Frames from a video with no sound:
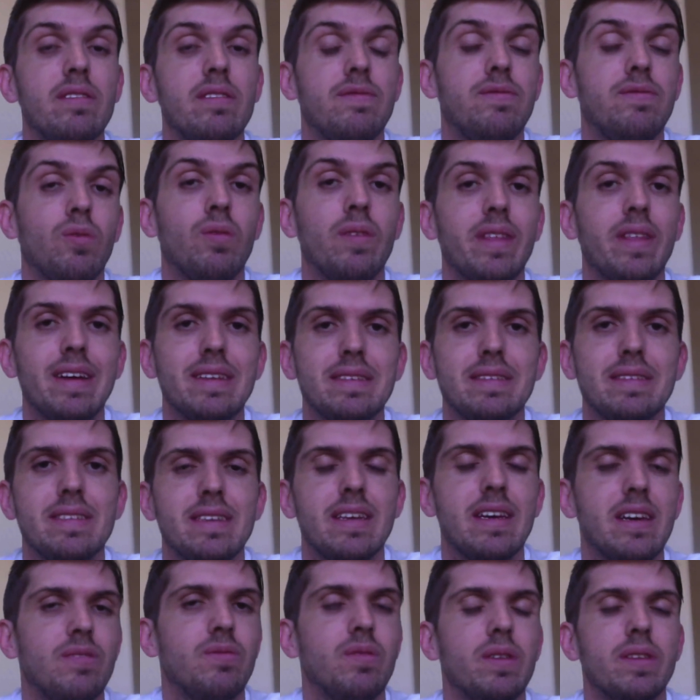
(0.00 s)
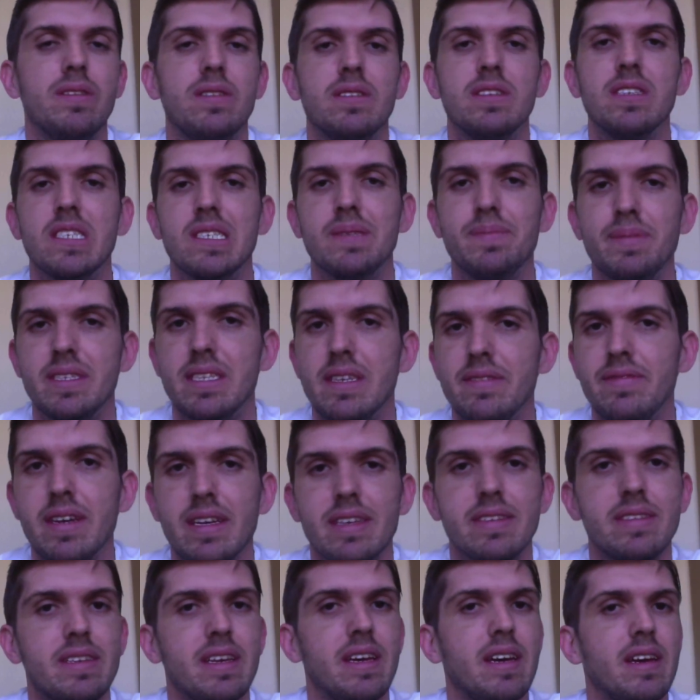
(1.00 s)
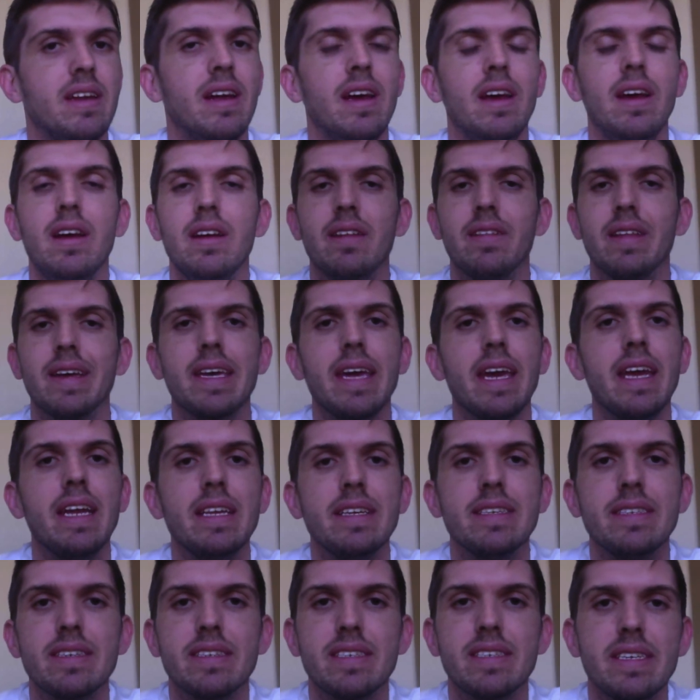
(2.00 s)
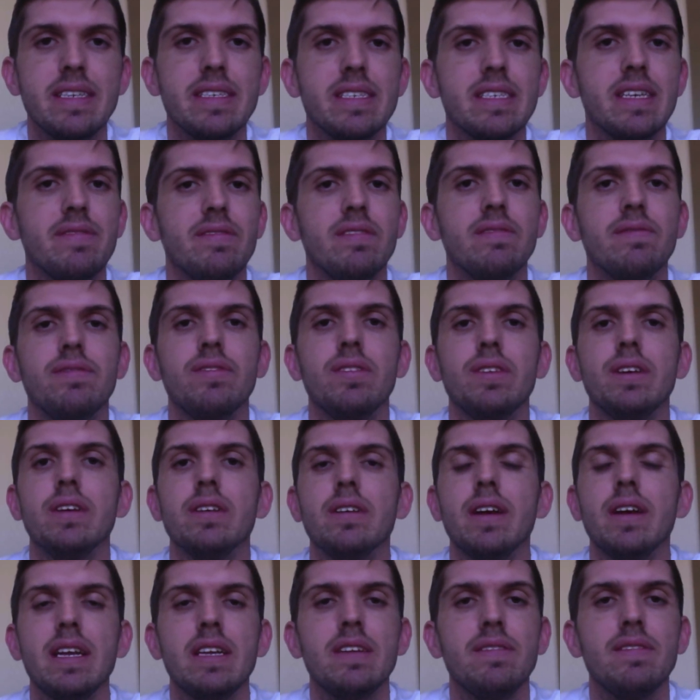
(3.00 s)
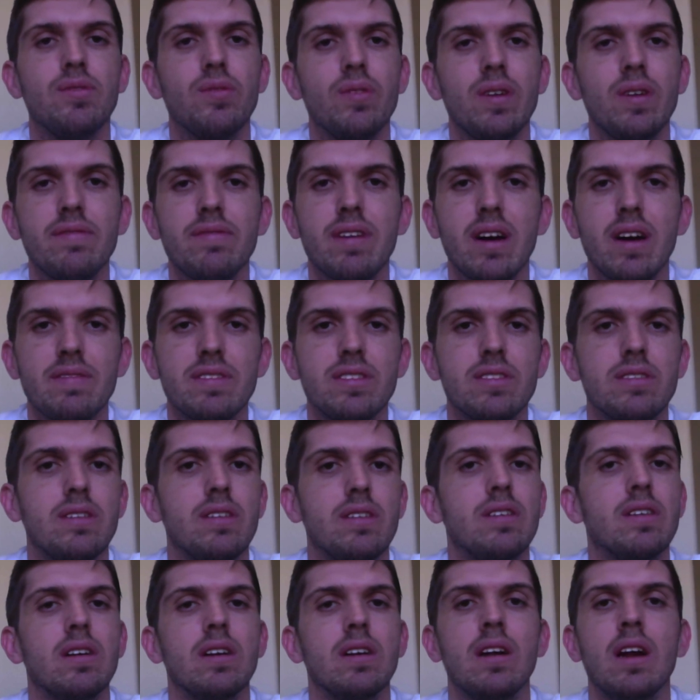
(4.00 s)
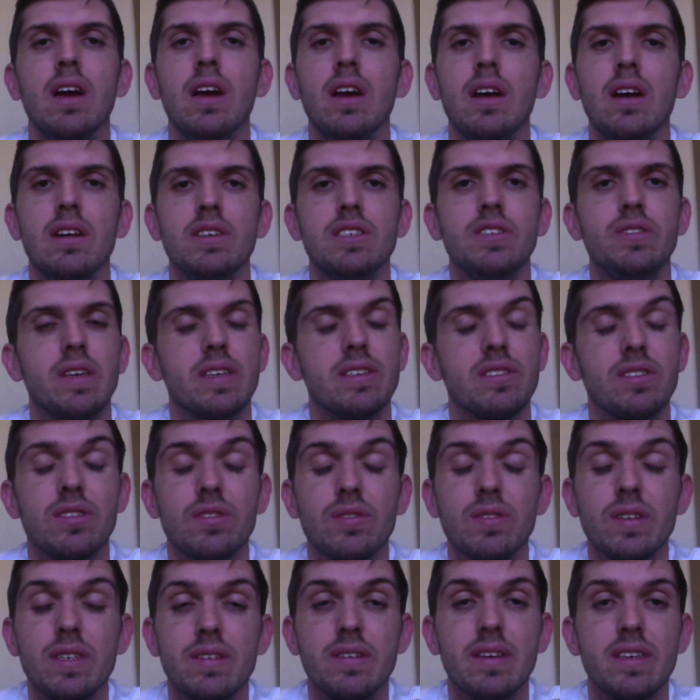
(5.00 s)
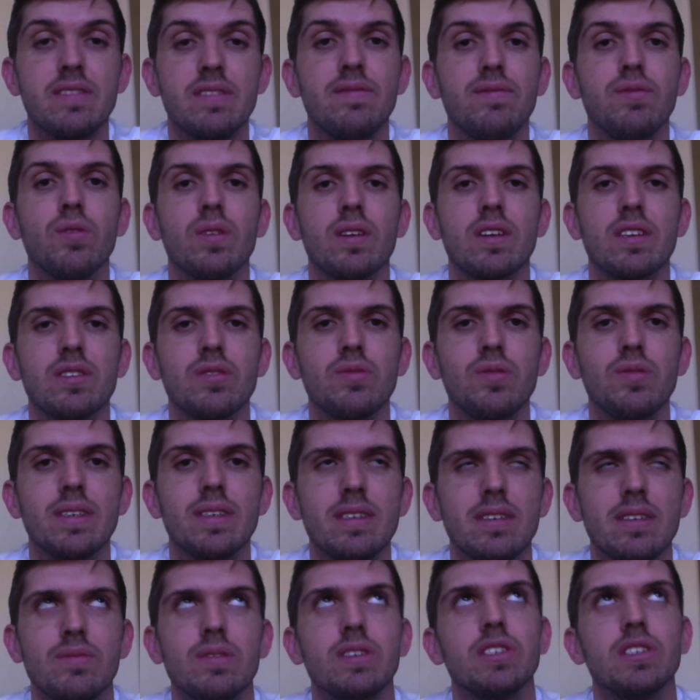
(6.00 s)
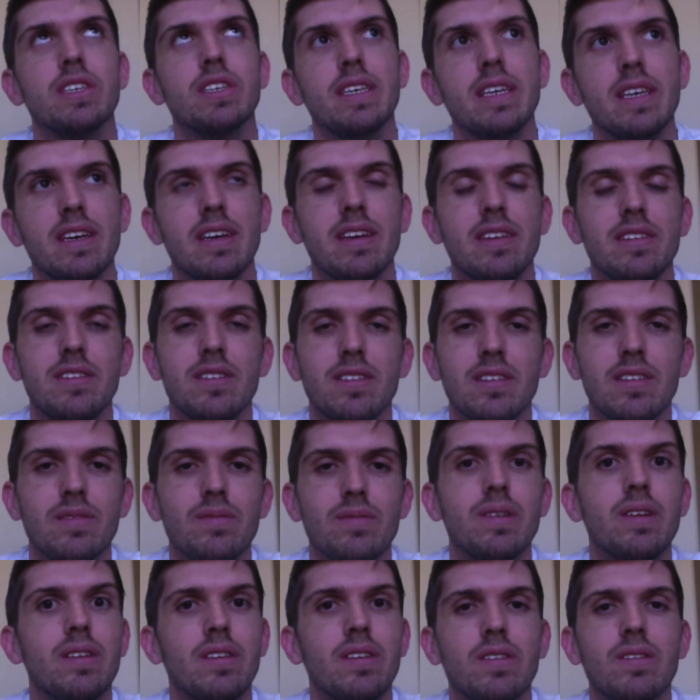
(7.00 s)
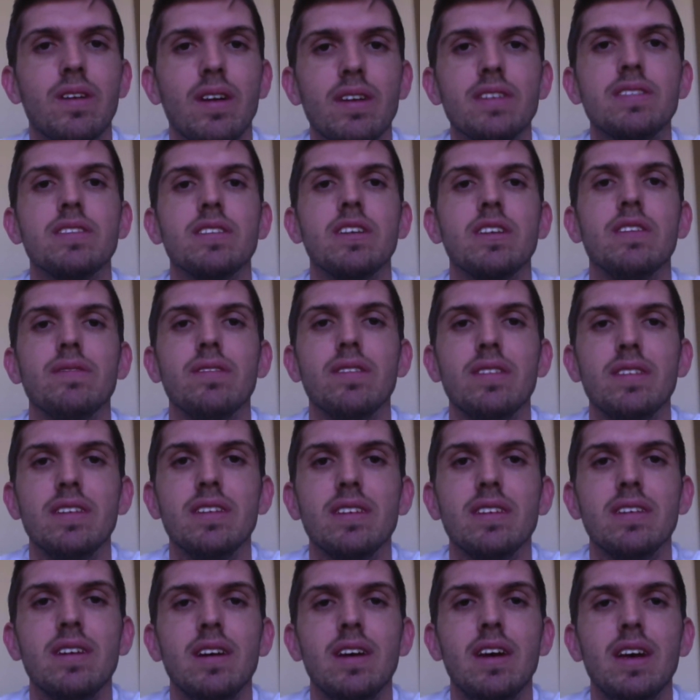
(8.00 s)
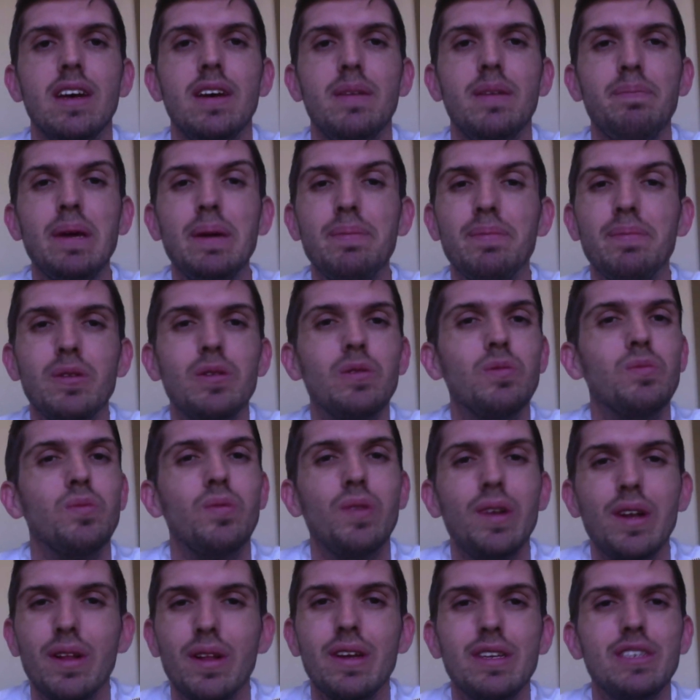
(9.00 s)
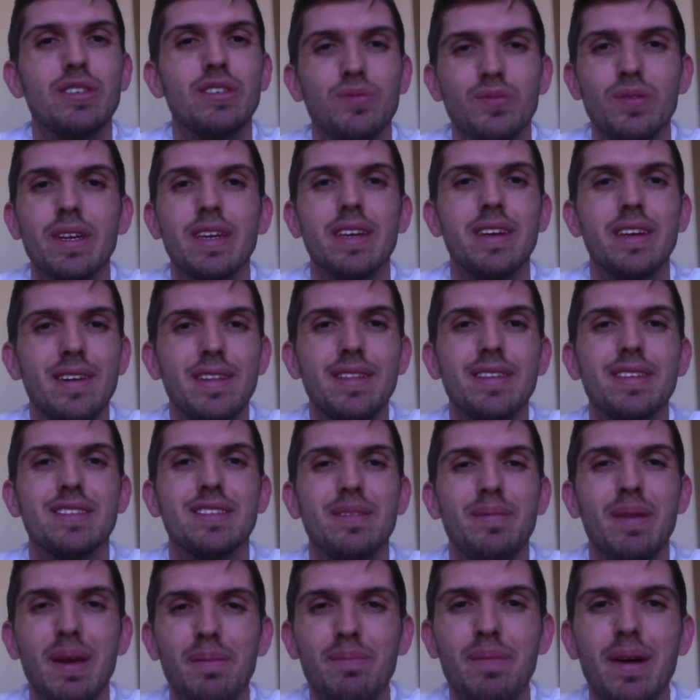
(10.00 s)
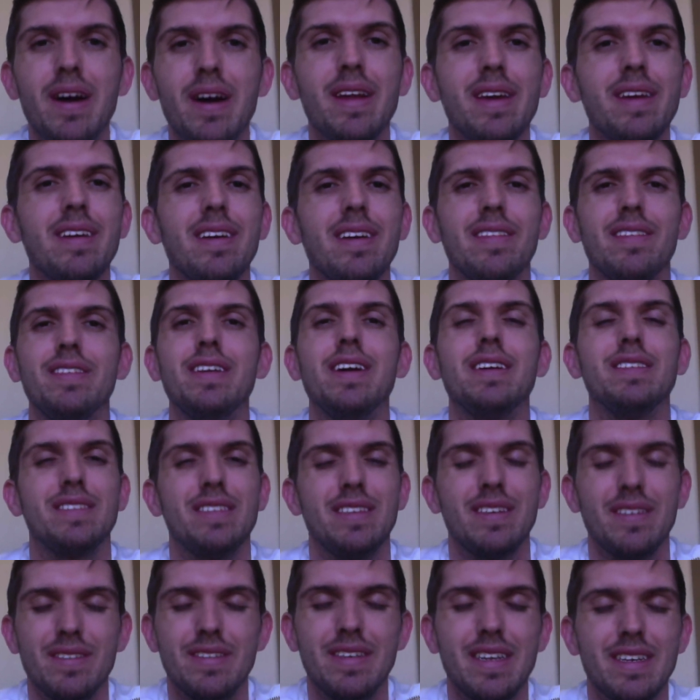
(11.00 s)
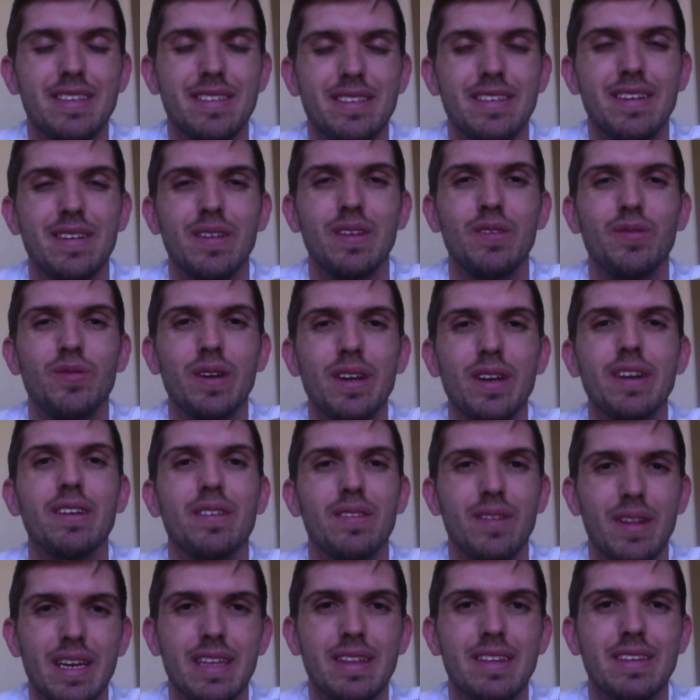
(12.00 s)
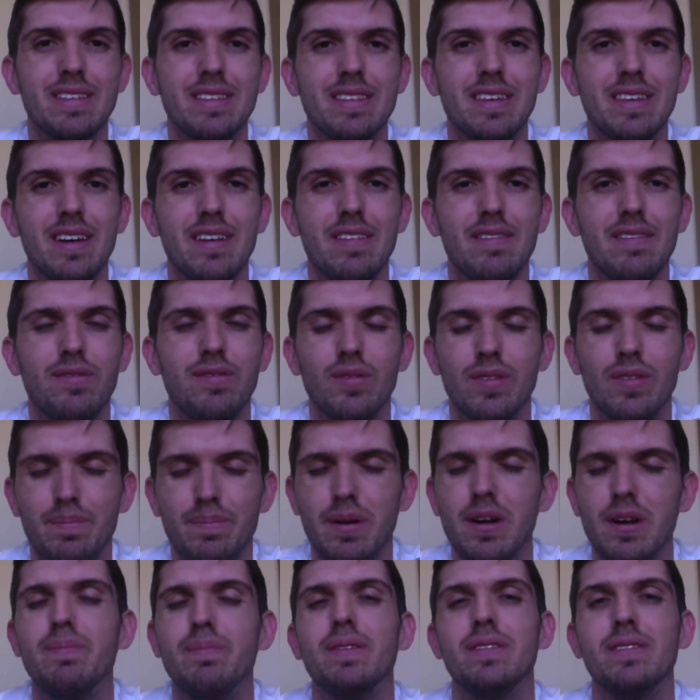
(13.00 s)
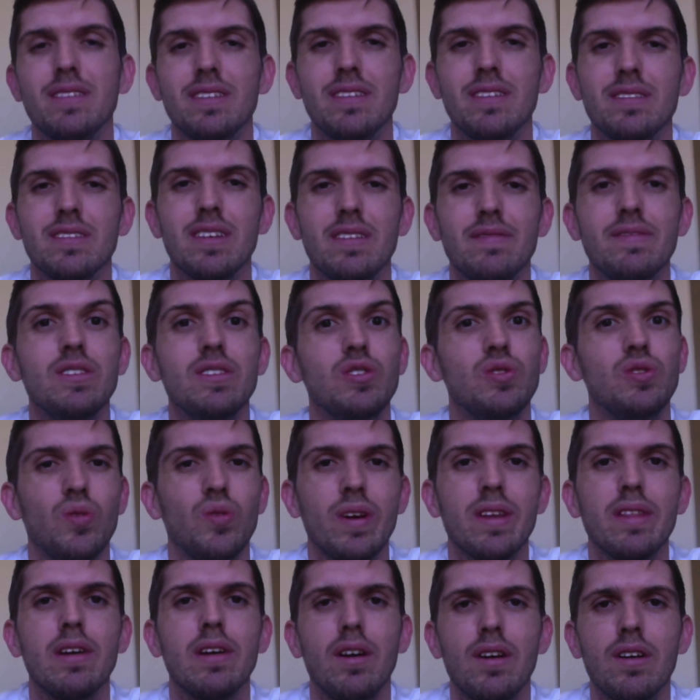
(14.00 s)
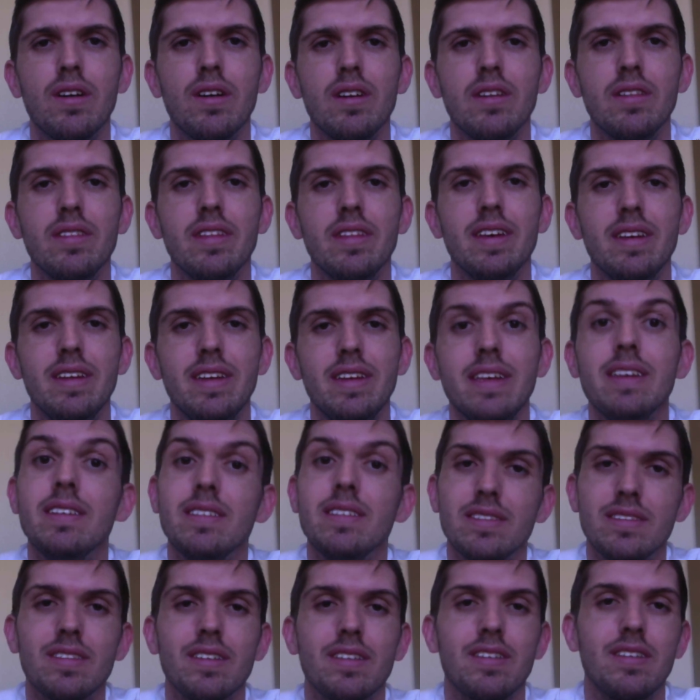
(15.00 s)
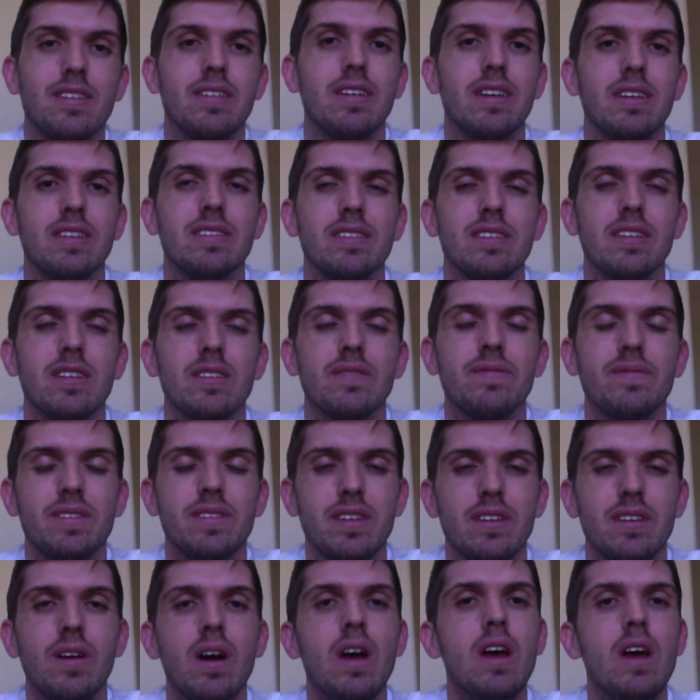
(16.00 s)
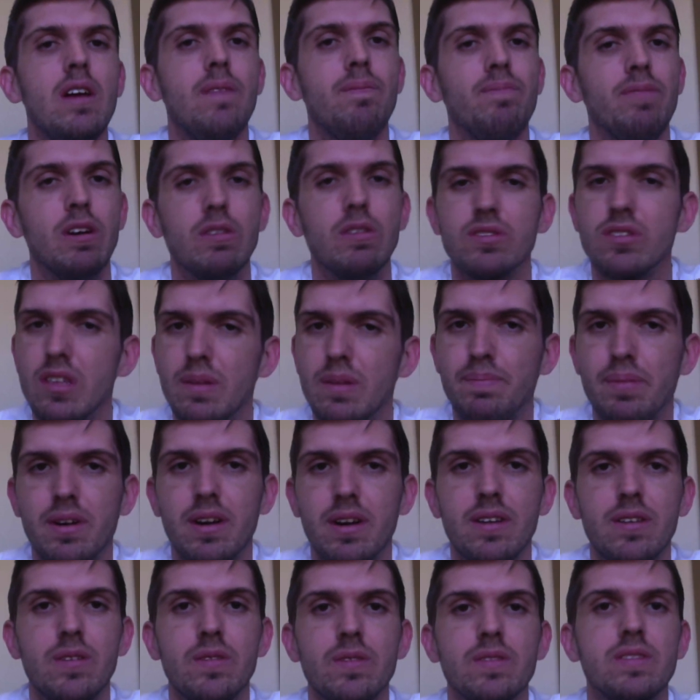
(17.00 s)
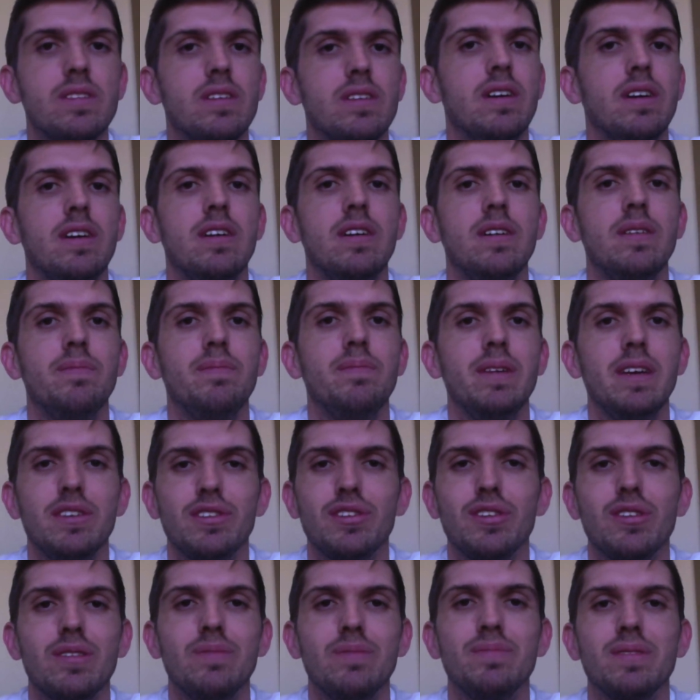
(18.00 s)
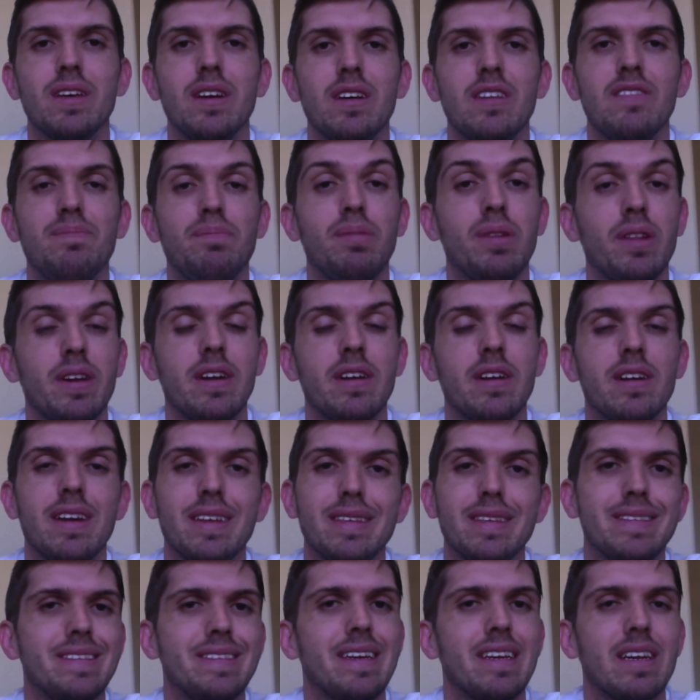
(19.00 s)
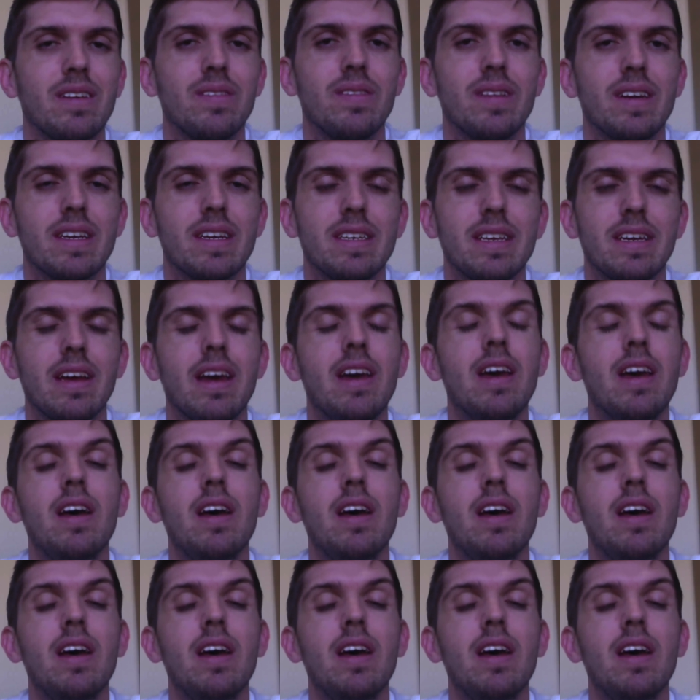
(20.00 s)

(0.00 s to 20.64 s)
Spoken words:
for that set, whether it's a specific set like 86, 87 Fleer, 84, 85 Star, 2003, 2004 Exquisite, which again, you're really crossing over into people who really just want to get in this to make money, and they're not necessarily wanting to collect the set for the purposes of enjoying the art that is the card itself. So those are the pros in terms of player and set collecting.